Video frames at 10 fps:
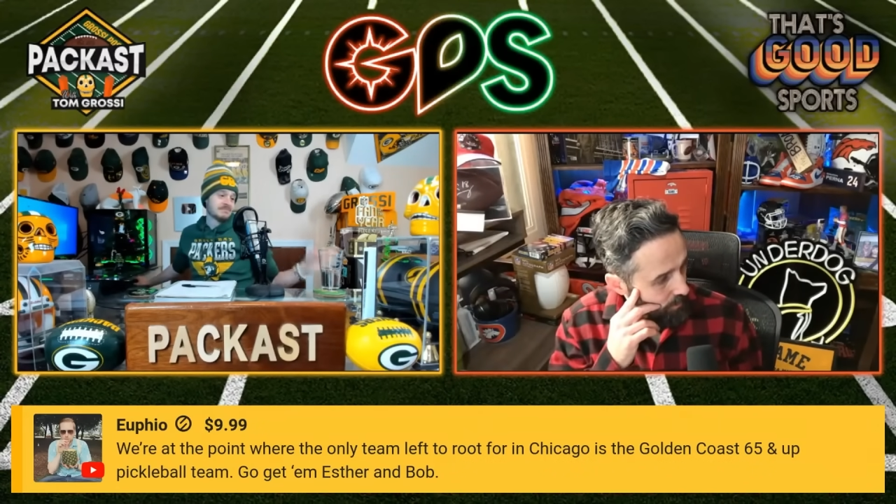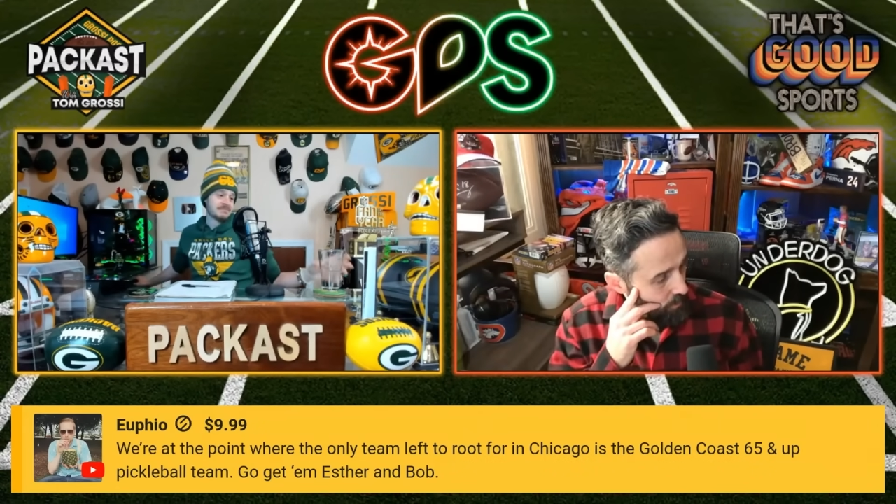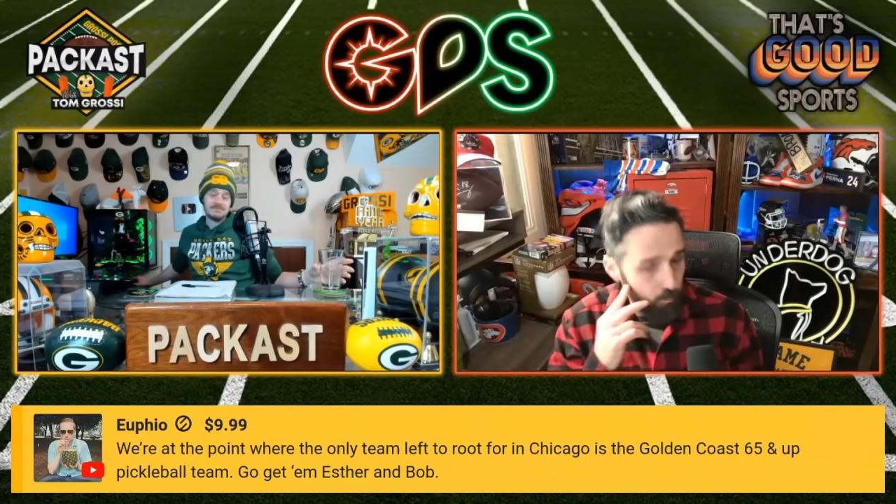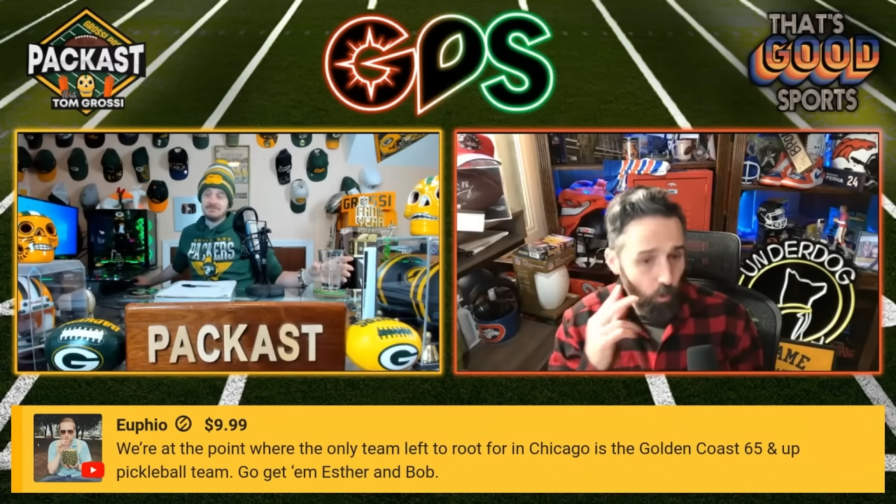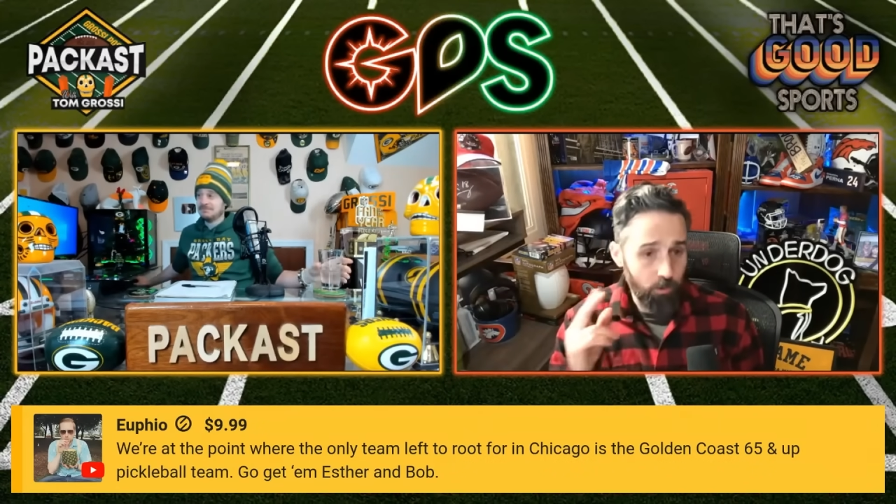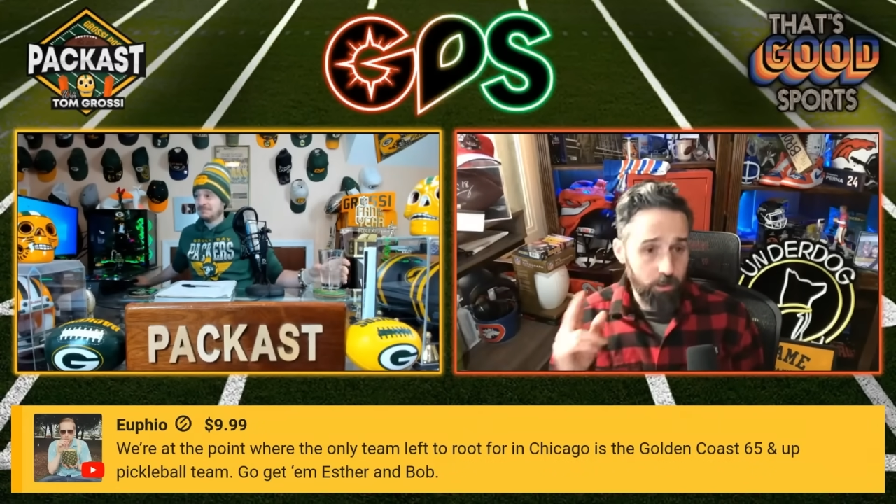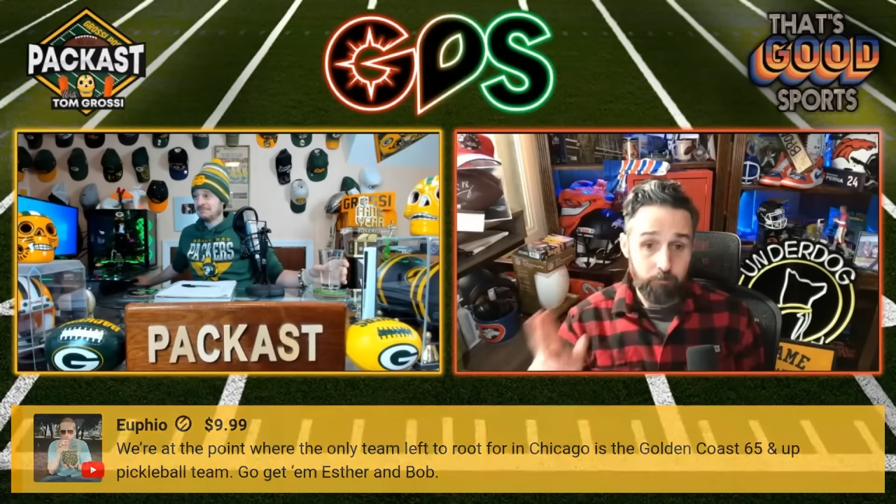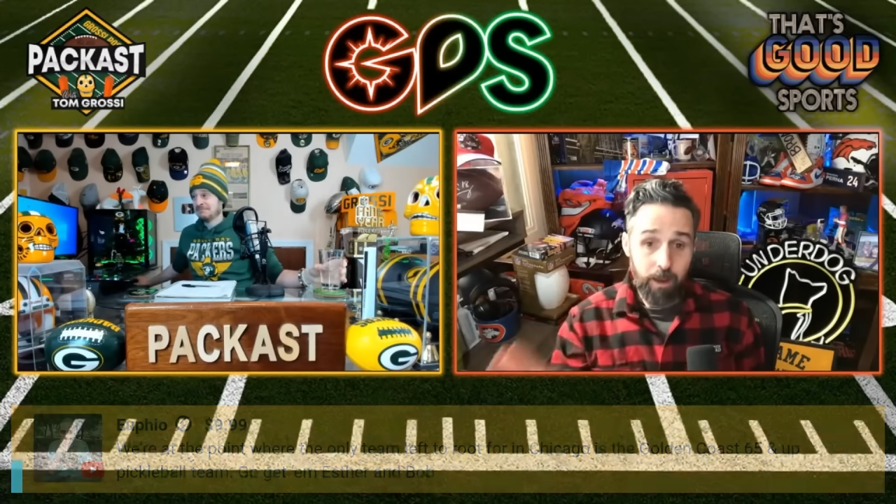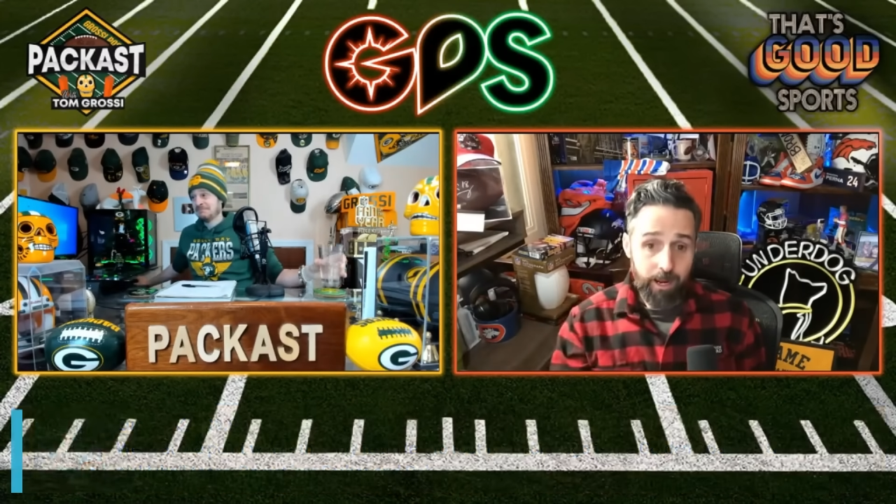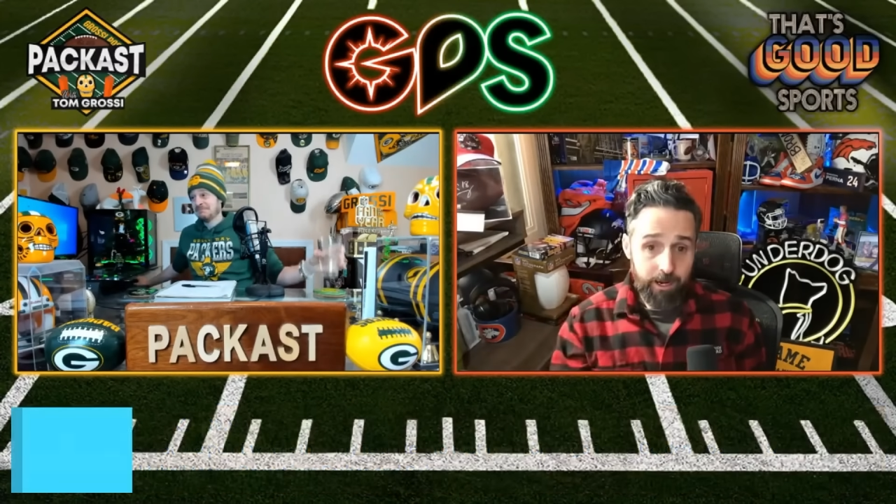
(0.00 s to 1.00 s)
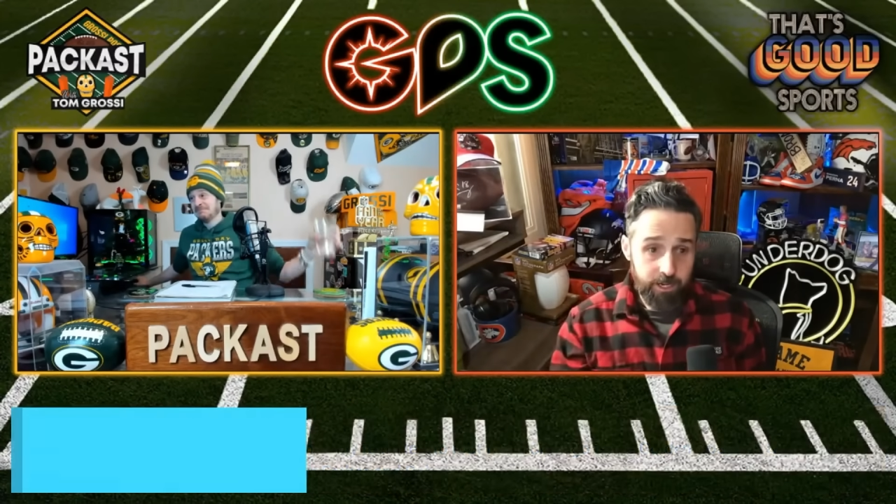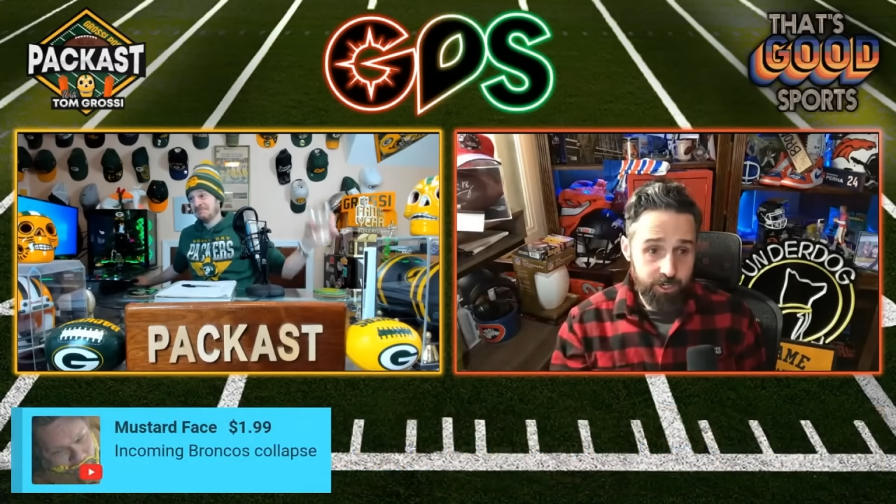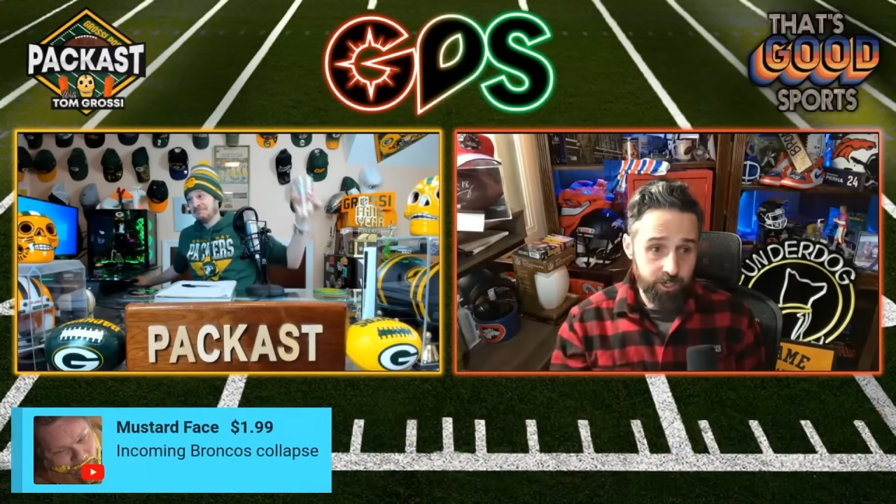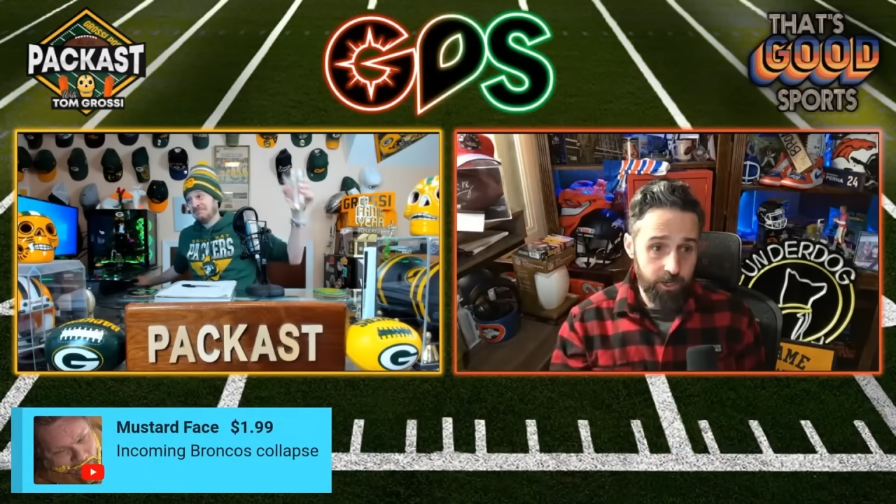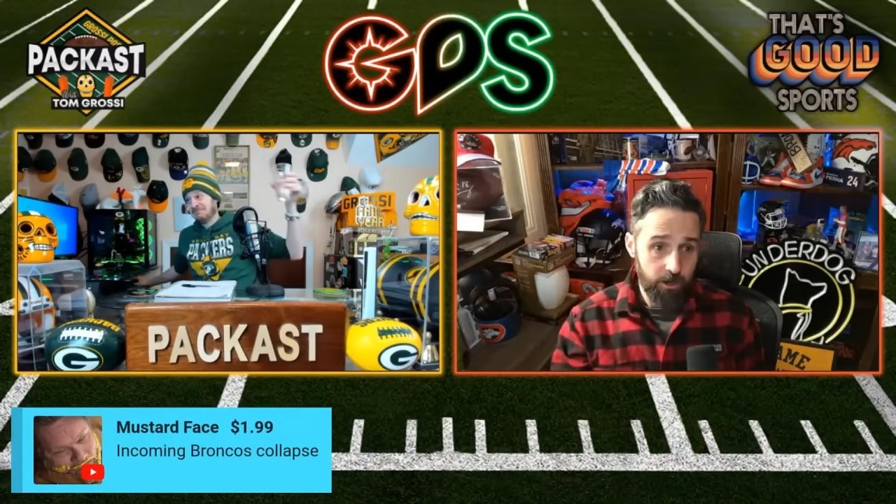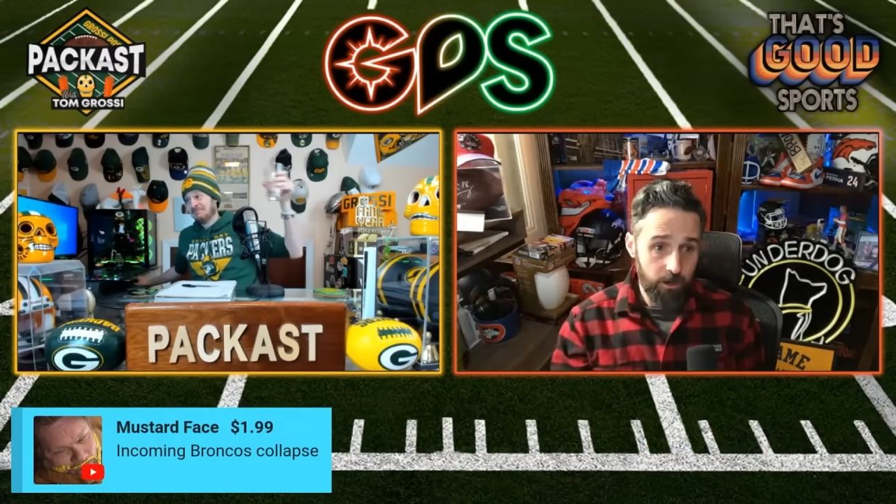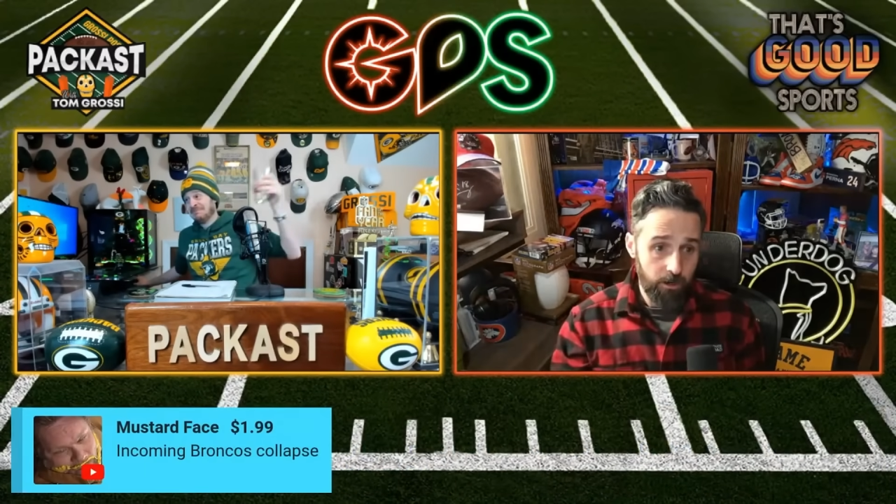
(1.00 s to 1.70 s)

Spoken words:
They are poorly managed.